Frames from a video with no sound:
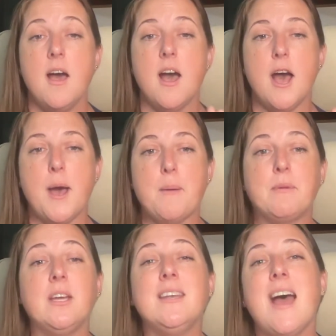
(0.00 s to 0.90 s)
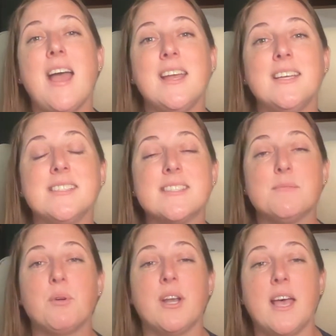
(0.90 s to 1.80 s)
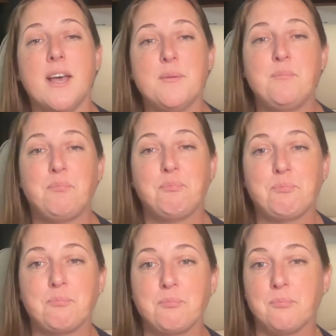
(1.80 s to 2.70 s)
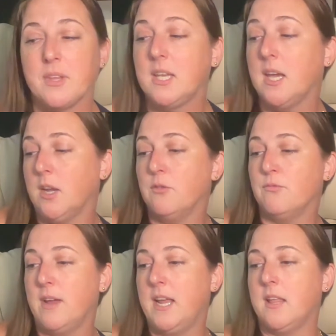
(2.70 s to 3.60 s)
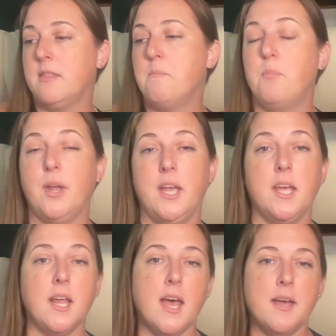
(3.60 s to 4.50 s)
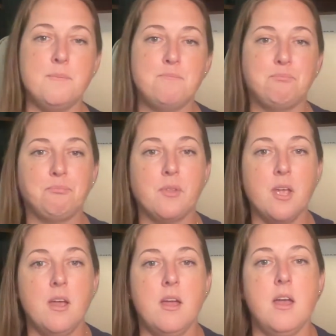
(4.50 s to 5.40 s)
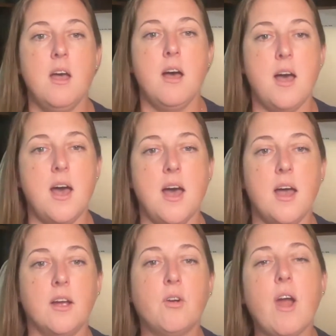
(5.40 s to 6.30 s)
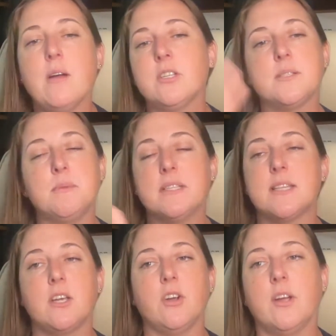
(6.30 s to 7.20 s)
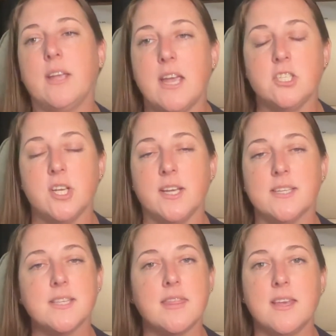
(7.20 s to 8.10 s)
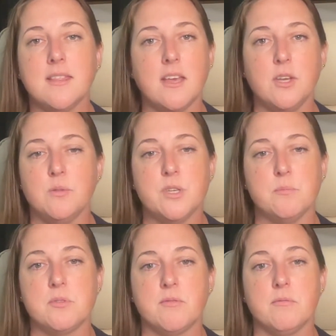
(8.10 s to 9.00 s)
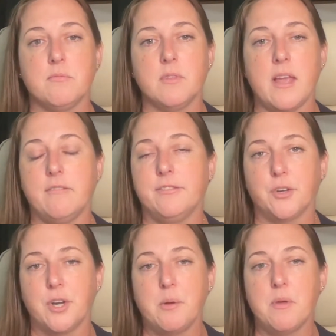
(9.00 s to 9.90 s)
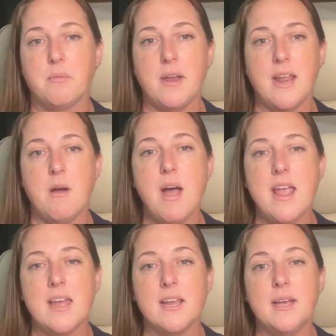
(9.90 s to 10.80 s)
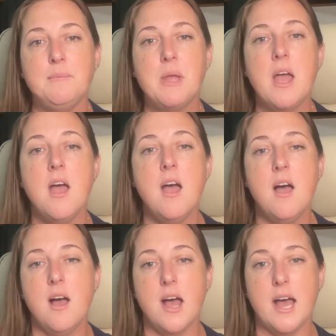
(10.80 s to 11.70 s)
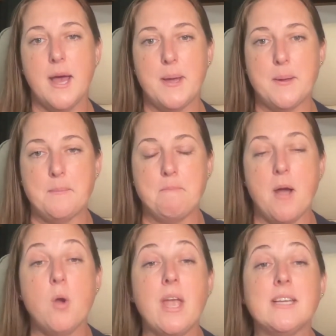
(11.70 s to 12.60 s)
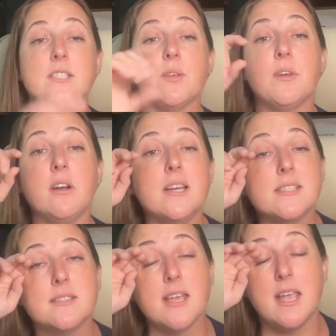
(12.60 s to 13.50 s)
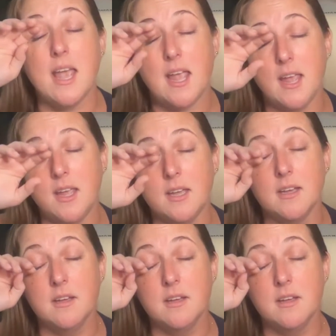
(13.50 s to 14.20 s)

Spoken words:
Good night, Britta. Getting rid of the Brita. Crown just means that you're engaging. It's a thing that YouTube's like flirting with right now. Hi, Hannah. Okay, so there is like a